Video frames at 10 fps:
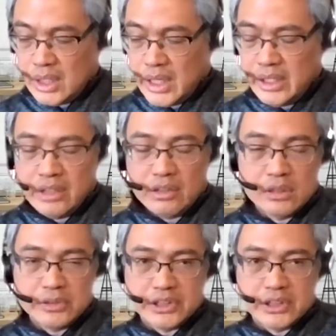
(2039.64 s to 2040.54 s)
I
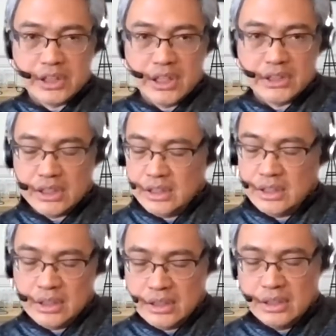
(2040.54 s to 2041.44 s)
always encourage,
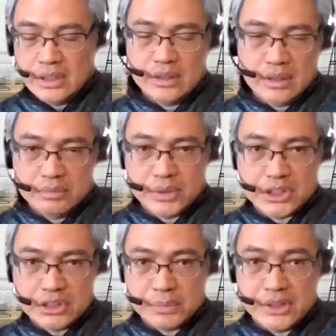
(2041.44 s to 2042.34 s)
and I'm
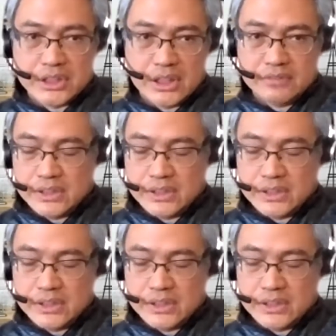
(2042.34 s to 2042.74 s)
preaching to myself